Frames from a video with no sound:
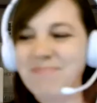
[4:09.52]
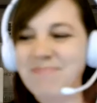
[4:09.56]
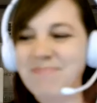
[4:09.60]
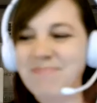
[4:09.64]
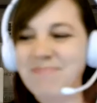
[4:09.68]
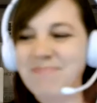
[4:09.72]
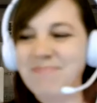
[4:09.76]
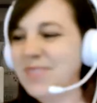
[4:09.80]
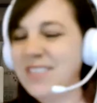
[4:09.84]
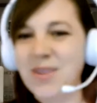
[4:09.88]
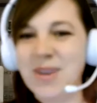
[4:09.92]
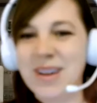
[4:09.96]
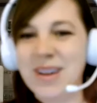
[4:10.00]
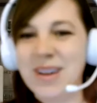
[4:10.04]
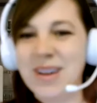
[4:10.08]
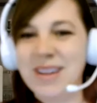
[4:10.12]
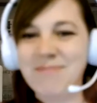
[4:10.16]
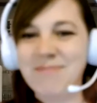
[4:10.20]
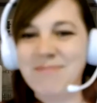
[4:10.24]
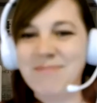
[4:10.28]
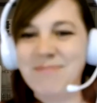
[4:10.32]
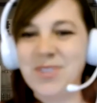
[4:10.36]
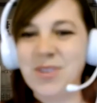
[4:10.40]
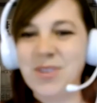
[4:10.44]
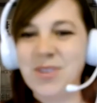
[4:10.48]
let's do it.
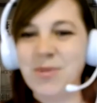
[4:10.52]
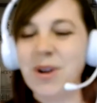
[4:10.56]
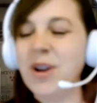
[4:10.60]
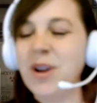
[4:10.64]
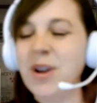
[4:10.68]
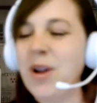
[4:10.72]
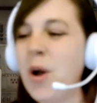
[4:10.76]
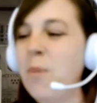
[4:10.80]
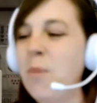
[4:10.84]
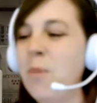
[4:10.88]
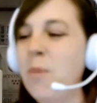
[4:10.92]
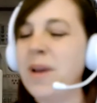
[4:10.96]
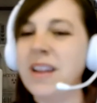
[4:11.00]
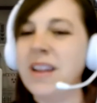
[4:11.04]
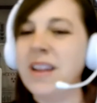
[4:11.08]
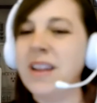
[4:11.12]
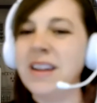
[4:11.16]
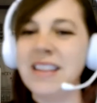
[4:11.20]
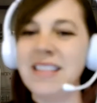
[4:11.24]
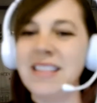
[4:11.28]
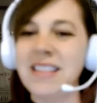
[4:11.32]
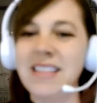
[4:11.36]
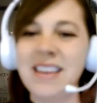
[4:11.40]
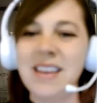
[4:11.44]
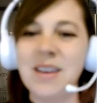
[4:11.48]
So we're going to
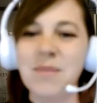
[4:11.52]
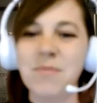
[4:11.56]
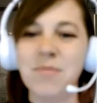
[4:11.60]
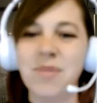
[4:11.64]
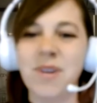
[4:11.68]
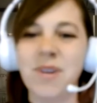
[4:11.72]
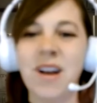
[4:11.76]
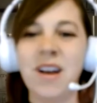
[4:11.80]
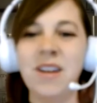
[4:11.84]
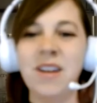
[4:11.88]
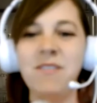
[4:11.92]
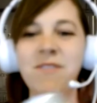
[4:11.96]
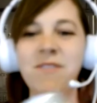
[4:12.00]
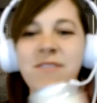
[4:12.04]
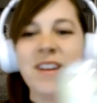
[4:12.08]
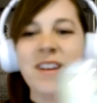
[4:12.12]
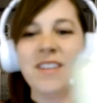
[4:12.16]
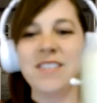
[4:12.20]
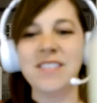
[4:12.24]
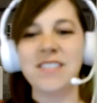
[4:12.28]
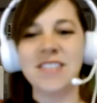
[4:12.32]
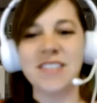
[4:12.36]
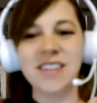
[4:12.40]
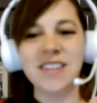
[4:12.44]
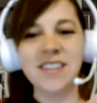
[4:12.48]
open the
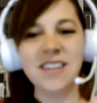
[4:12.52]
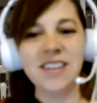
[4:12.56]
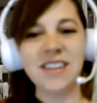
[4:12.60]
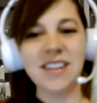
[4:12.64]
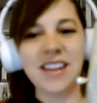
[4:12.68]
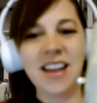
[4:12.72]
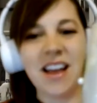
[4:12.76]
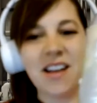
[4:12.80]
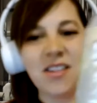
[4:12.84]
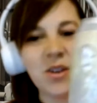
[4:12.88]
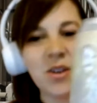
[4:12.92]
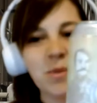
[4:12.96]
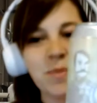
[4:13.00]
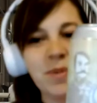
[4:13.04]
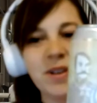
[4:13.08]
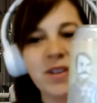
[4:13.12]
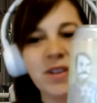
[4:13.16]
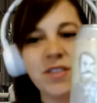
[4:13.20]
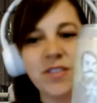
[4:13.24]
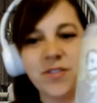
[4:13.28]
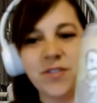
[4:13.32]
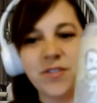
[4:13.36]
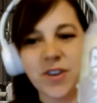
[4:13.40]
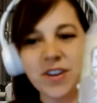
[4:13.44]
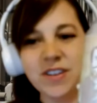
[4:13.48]
Braunfelser Keller
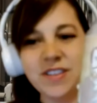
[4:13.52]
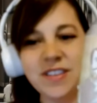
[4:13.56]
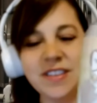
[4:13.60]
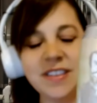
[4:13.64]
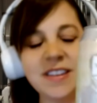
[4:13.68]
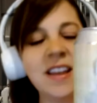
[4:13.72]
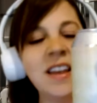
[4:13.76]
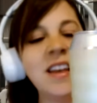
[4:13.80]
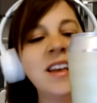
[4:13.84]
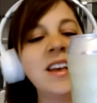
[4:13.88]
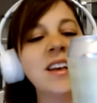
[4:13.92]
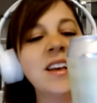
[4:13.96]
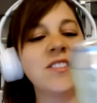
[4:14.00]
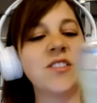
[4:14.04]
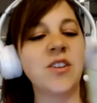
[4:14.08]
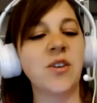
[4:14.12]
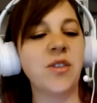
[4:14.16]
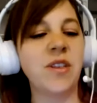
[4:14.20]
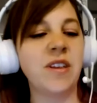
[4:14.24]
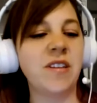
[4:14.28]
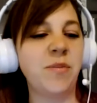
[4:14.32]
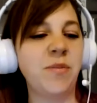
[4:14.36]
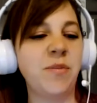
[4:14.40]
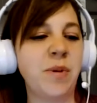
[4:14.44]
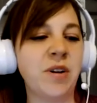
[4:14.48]
Pils first. So
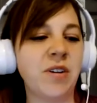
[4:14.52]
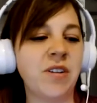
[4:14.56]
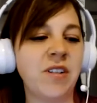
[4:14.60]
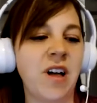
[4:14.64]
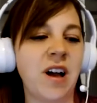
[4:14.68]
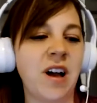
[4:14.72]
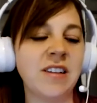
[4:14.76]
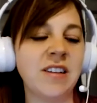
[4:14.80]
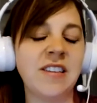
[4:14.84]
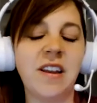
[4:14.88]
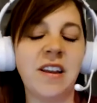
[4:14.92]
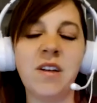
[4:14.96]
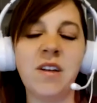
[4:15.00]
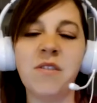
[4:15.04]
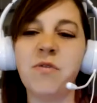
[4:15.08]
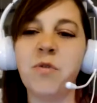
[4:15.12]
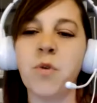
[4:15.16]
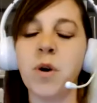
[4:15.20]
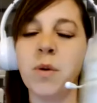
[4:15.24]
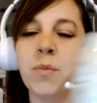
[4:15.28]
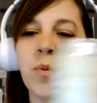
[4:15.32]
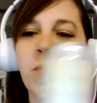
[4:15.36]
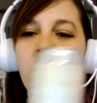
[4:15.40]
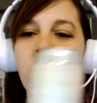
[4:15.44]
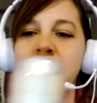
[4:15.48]
this beer clocks in at
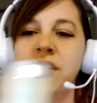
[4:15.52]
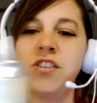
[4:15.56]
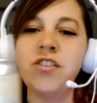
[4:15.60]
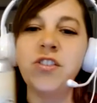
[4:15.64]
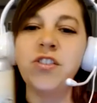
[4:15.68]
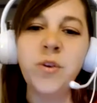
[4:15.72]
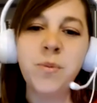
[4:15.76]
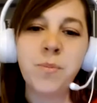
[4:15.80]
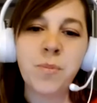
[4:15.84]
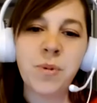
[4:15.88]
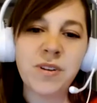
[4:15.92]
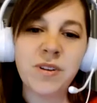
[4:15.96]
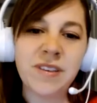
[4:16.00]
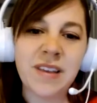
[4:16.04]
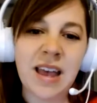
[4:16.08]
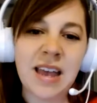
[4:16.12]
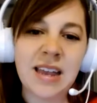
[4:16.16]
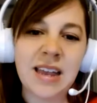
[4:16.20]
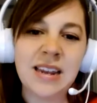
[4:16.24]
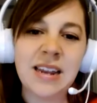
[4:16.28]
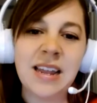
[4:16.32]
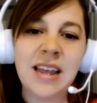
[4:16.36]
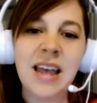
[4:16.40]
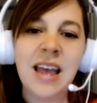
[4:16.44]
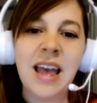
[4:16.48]

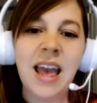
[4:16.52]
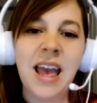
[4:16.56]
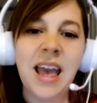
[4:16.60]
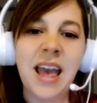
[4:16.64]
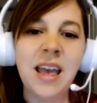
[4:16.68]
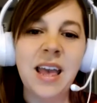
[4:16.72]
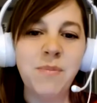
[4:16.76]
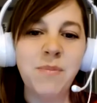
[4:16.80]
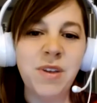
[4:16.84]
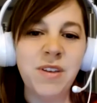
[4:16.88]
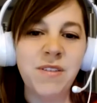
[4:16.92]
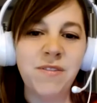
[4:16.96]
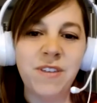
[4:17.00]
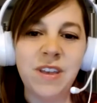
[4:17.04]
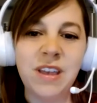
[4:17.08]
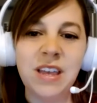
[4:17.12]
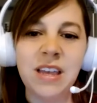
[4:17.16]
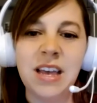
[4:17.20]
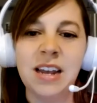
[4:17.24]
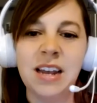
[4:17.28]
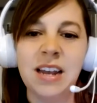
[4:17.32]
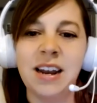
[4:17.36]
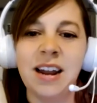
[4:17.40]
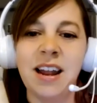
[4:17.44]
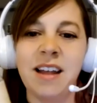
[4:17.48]
4.2%
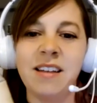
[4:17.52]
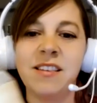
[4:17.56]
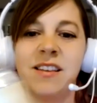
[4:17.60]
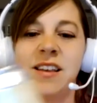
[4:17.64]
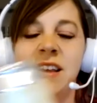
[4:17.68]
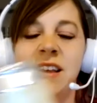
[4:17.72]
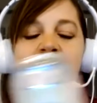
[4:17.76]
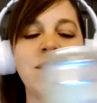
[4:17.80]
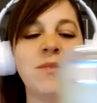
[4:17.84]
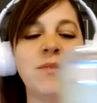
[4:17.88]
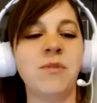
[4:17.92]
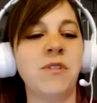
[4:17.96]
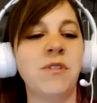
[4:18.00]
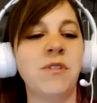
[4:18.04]
ABV, and it has a